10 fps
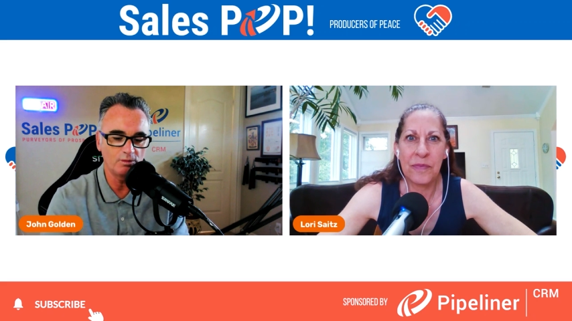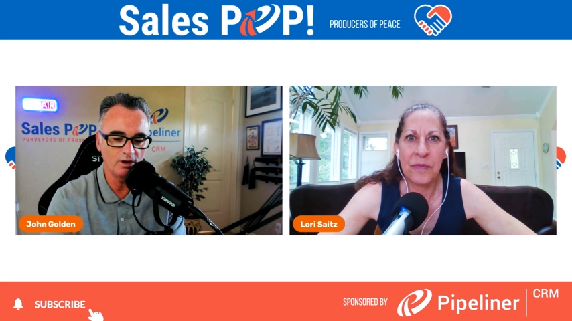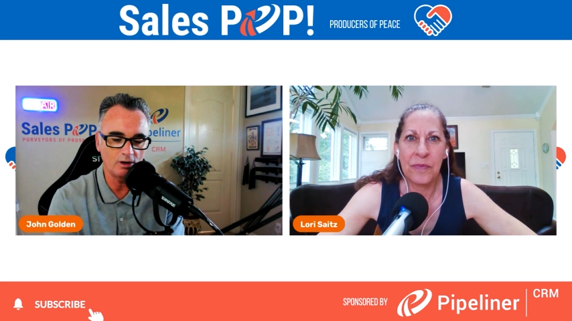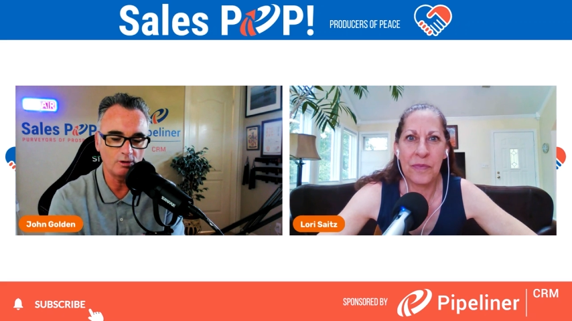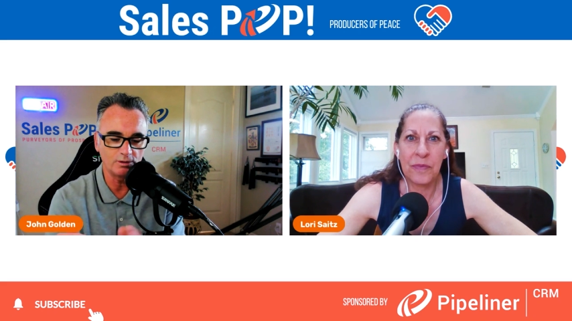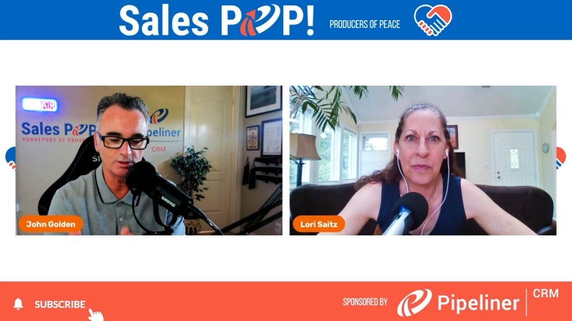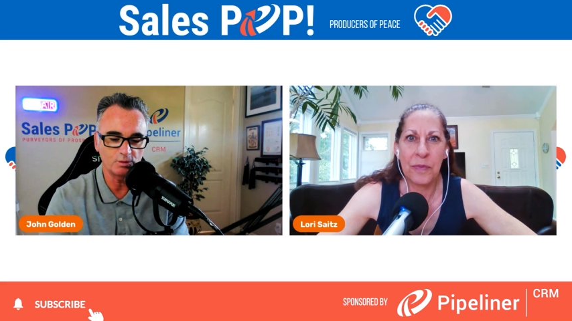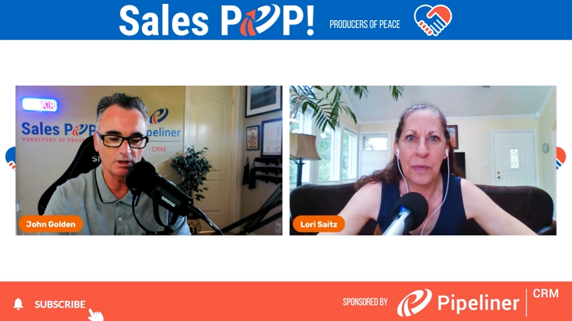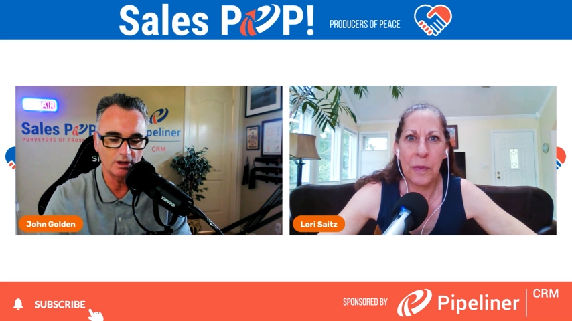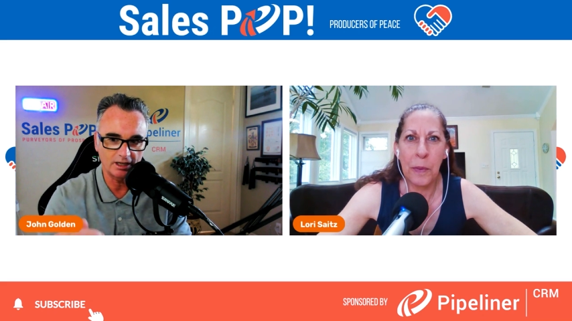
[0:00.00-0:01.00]
Speaker 1: always
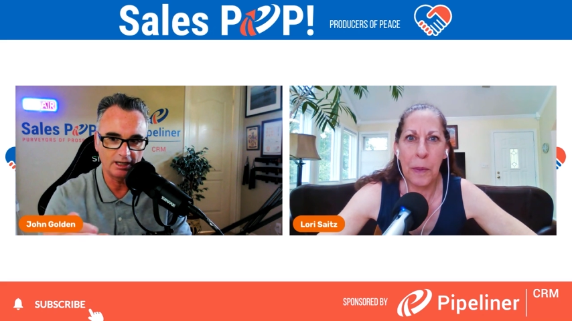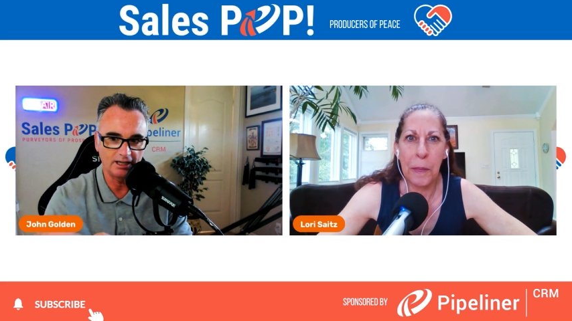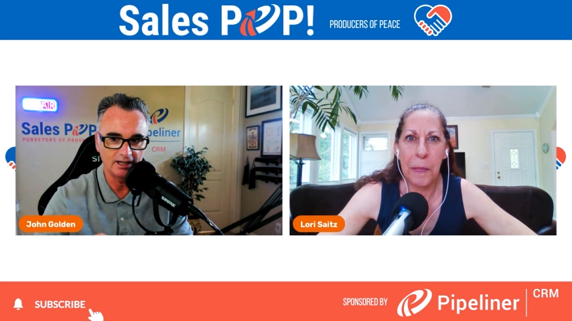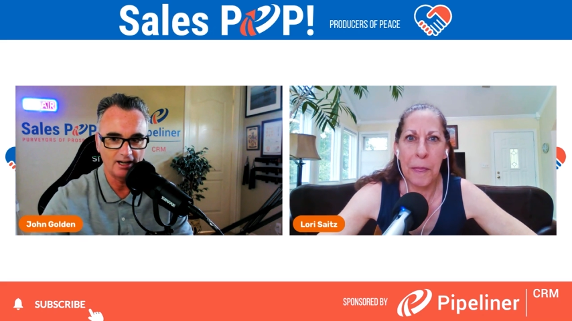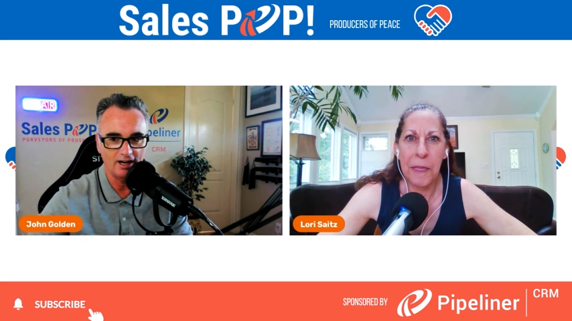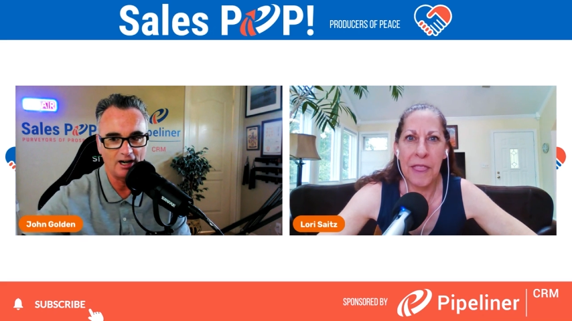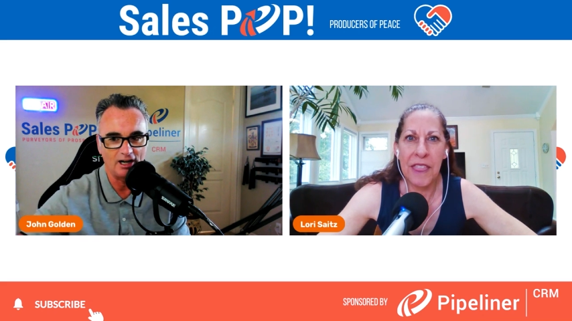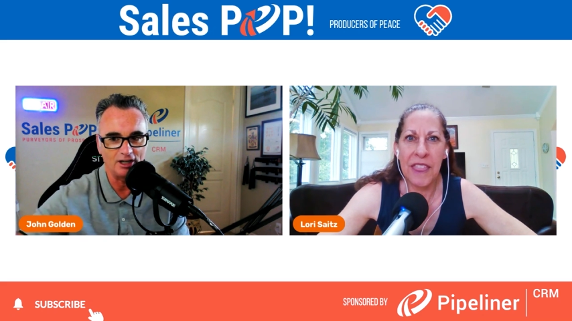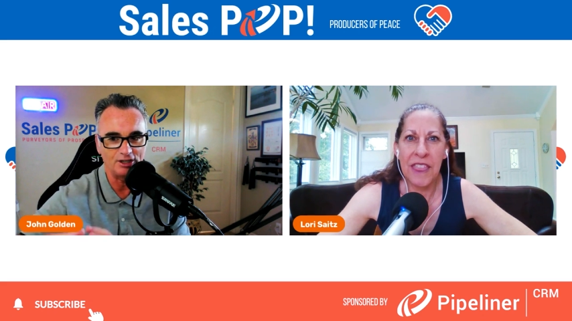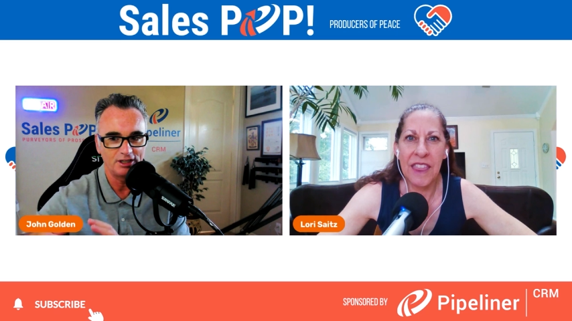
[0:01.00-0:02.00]
working
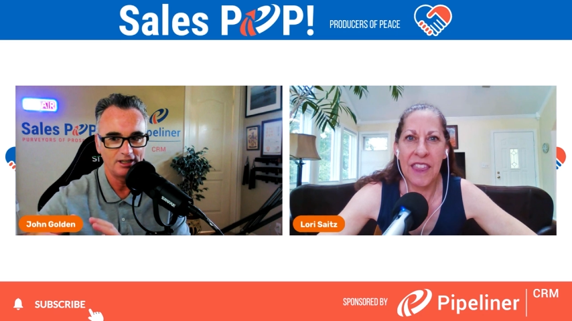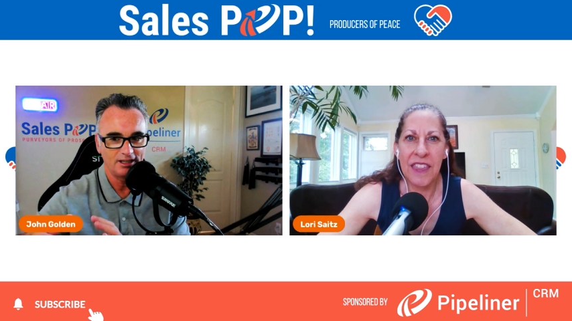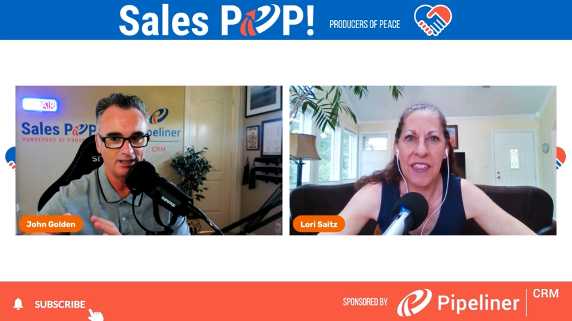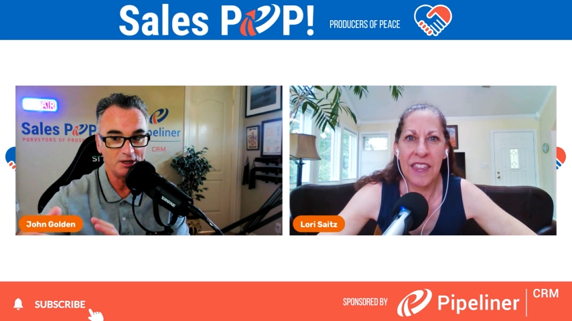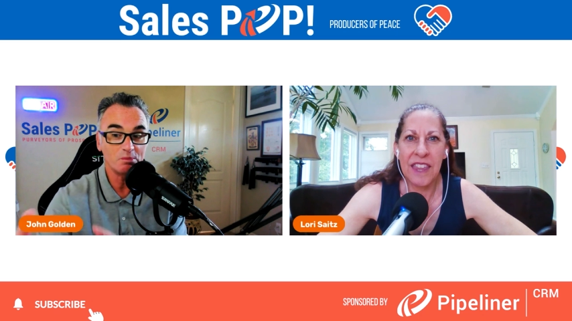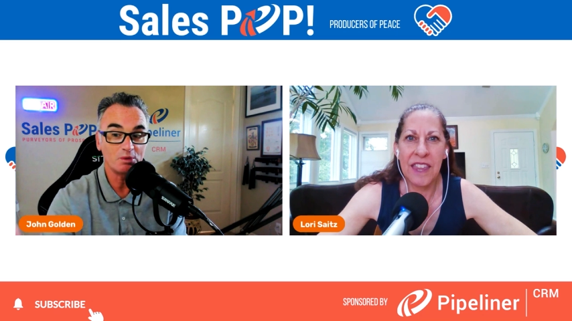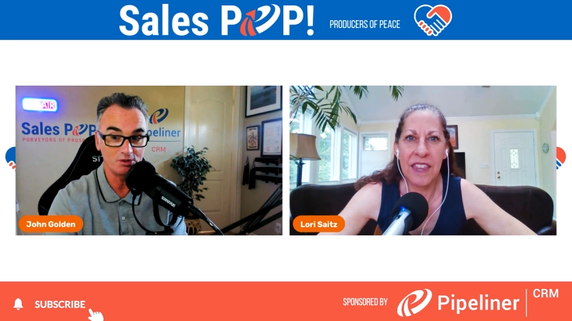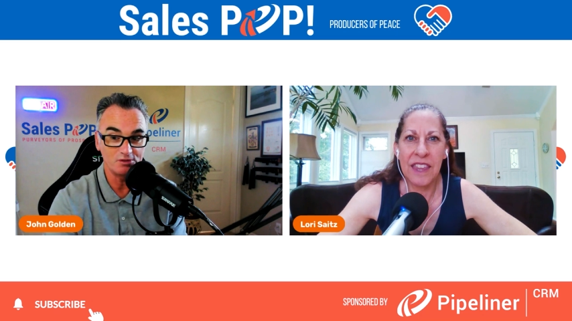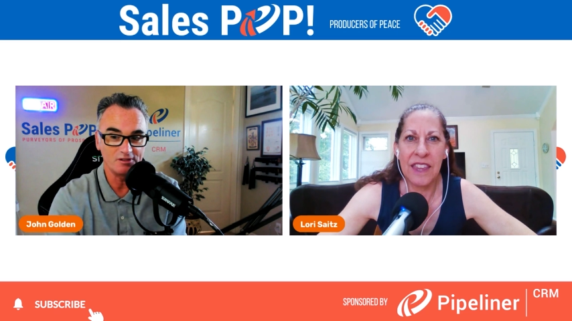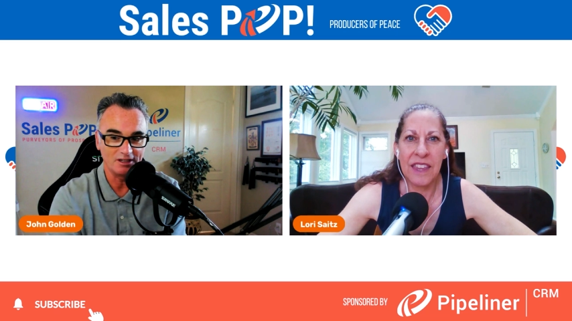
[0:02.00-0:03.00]
on
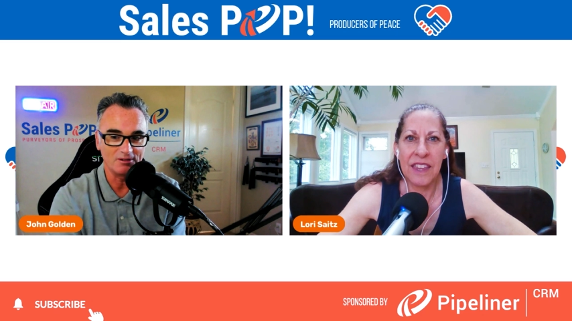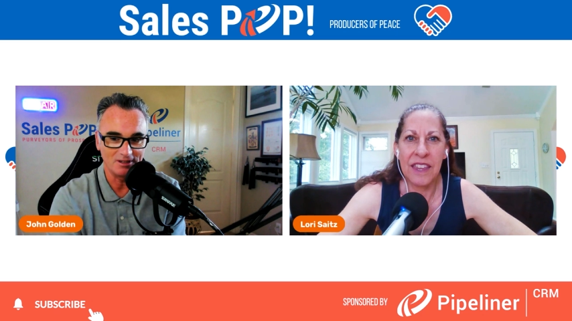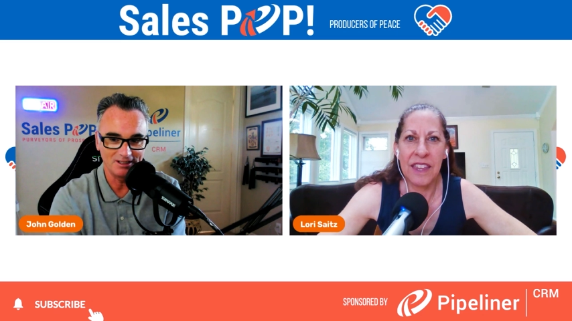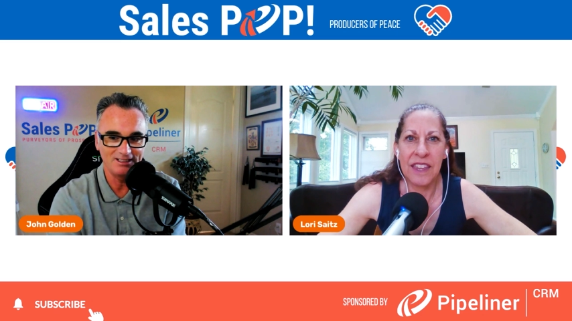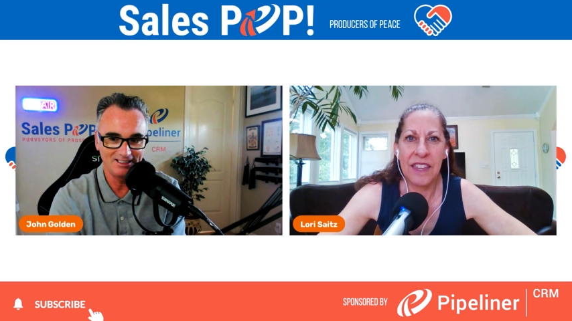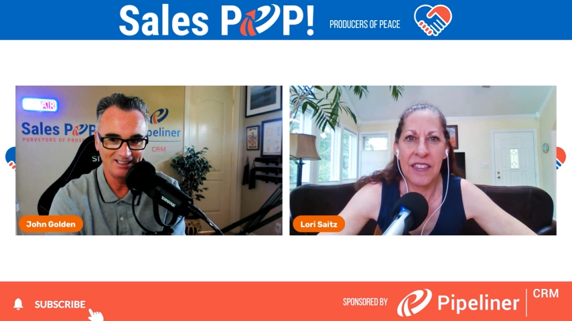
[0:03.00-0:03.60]
improving right